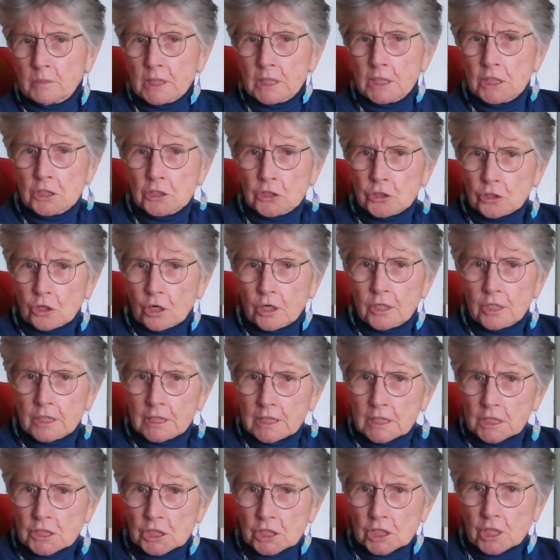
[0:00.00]
me,
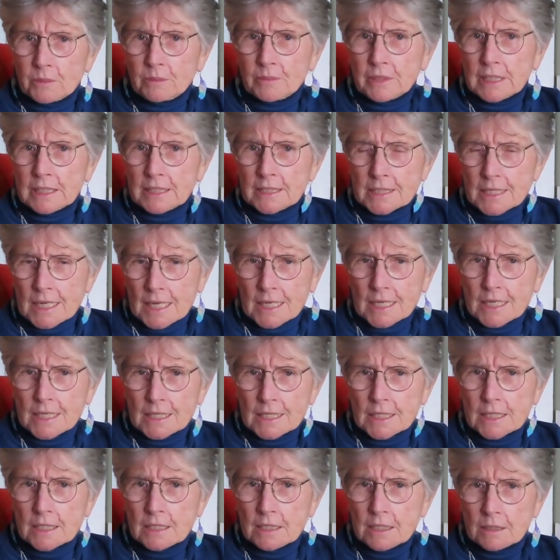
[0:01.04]
Charlie, Jimmy,
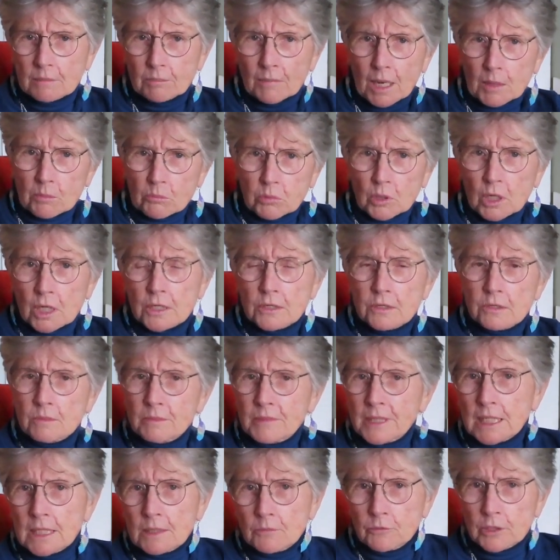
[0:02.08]
Danny, my brother,
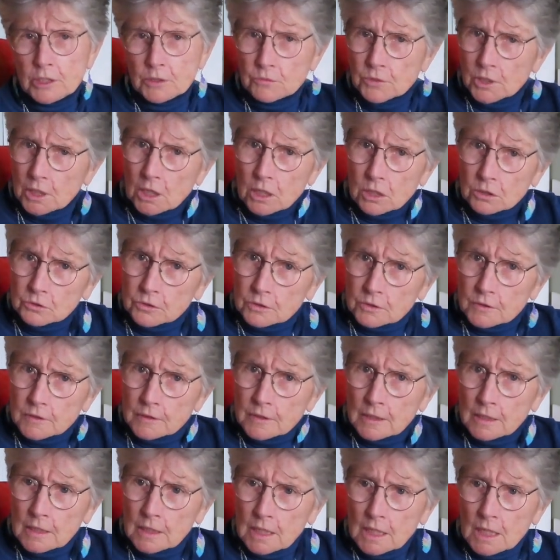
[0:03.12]
me, we were ghosts.
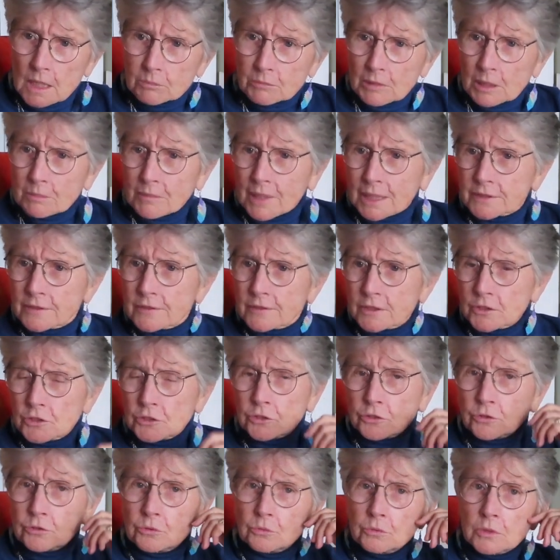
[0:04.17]
But my
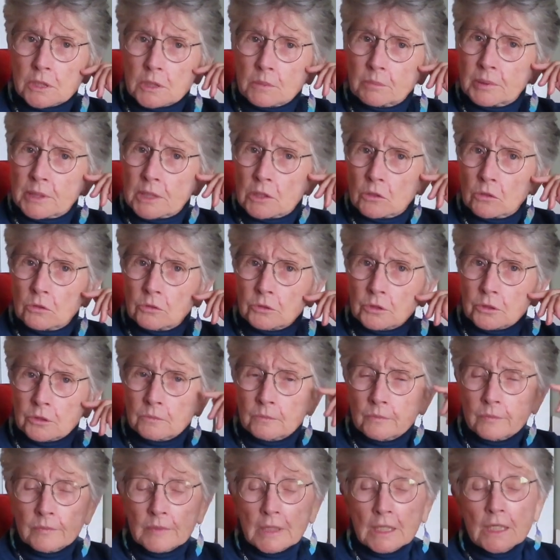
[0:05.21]
sister, who was a bit older,
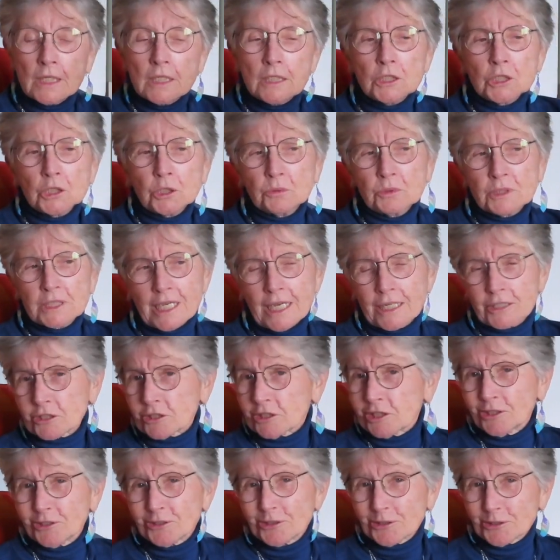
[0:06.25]
she was
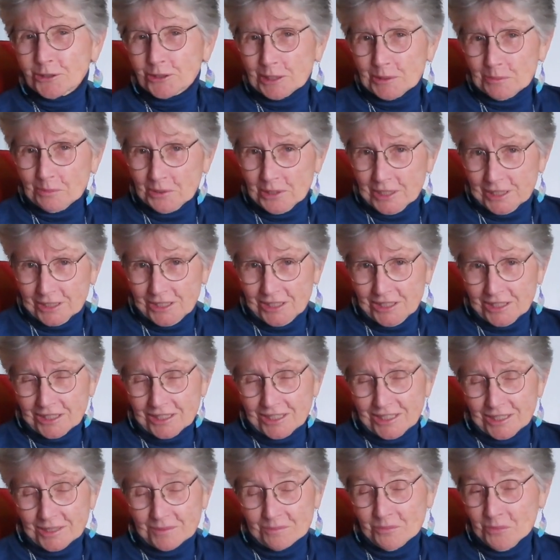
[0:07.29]
actually an early
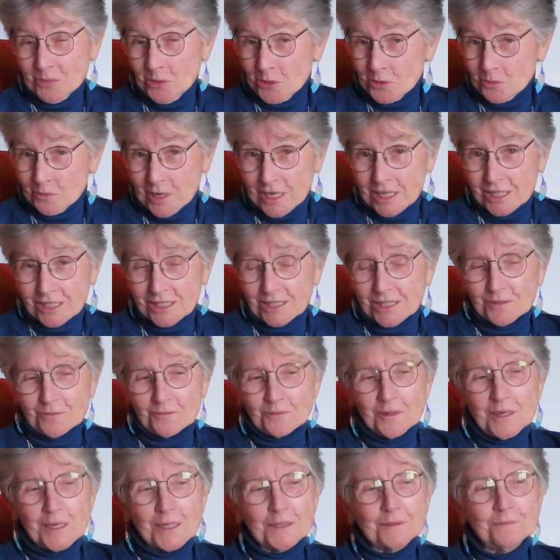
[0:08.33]
princess in more ways than
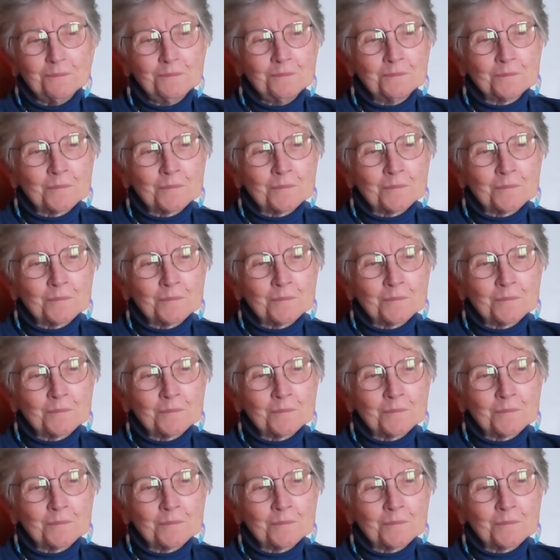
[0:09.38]
one.